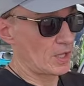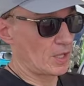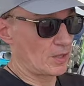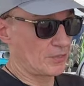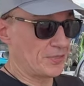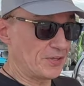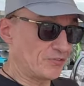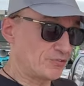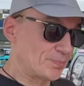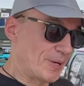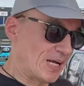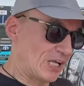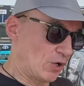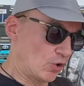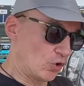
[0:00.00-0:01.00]
This
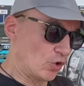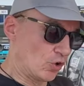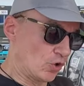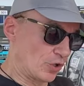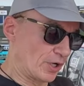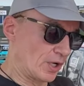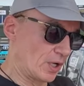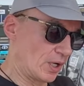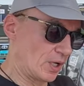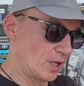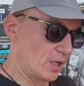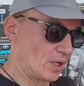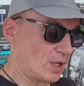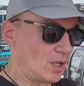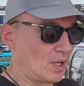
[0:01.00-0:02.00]
might look
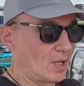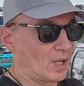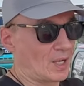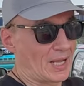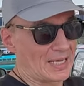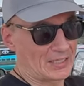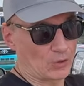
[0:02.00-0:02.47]
like